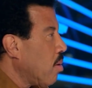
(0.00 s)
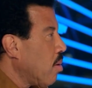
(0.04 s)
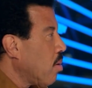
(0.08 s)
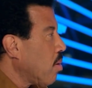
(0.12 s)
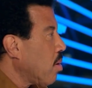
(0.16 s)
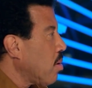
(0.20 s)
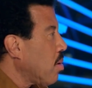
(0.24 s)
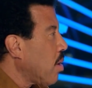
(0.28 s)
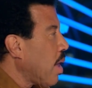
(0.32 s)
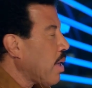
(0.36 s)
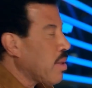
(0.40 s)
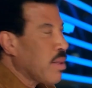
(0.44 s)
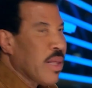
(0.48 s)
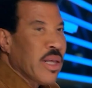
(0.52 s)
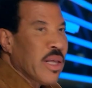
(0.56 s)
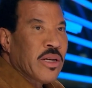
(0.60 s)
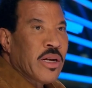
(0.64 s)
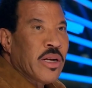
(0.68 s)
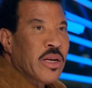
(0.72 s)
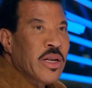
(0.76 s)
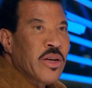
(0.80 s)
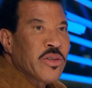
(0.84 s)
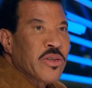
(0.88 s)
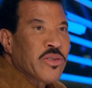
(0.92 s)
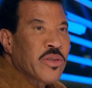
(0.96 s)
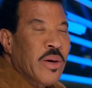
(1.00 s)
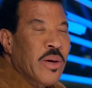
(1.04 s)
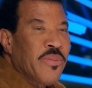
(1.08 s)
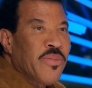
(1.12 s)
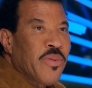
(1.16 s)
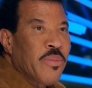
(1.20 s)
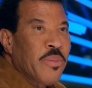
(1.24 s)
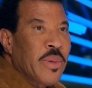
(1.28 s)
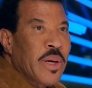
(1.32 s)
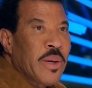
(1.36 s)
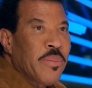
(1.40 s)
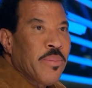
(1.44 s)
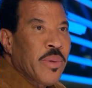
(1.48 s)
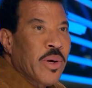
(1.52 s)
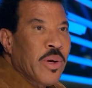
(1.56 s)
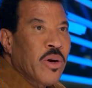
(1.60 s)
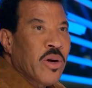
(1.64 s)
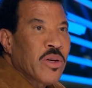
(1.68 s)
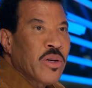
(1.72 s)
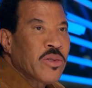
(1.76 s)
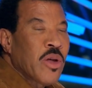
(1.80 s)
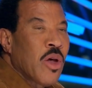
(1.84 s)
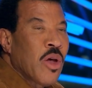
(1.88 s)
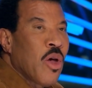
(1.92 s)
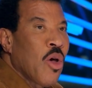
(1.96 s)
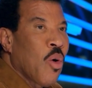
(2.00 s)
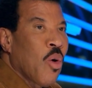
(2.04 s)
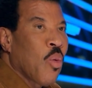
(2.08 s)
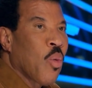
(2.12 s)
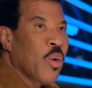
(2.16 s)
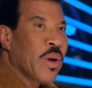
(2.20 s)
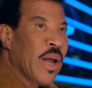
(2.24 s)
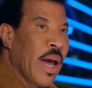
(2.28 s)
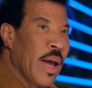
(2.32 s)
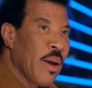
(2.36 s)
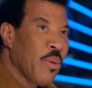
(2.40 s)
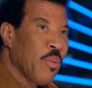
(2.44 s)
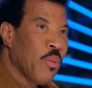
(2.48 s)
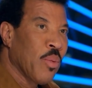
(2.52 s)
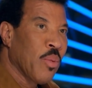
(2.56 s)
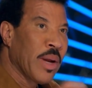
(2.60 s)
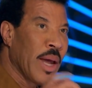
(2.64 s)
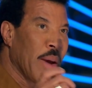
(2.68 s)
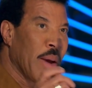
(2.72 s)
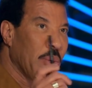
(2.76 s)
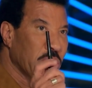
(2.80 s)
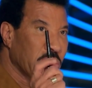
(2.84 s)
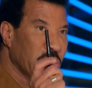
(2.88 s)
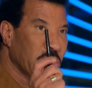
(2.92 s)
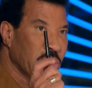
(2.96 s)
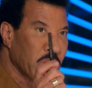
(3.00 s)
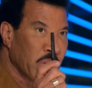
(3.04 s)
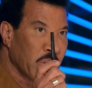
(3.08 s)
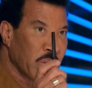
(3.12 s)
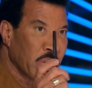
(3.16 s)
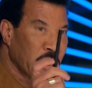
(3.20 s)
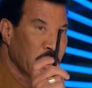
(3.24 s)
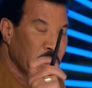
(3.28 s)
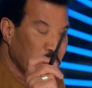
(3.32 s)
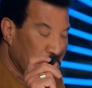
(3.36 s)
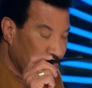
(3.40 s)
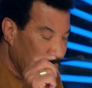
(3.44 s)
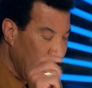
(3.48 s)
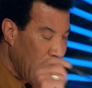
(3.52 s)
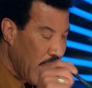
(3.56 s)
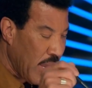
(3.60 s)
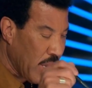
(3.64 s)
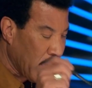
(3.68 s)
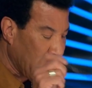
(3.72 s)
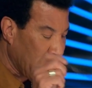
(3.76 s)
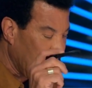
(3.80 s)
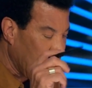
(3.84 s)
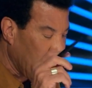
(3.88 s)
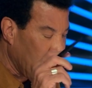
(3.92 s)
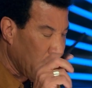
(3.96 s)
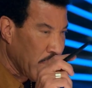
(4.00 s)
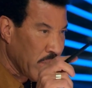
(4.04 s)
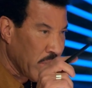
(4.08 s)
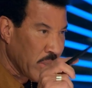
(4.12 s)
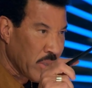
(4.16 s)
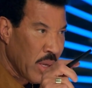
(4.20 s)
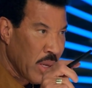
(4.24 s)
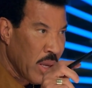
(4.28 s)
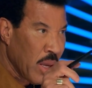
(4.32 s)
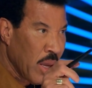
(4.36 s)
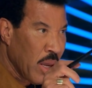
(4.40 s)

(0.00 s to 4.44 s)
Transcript: Yeah. That clears it up for me, because what I was saying to you is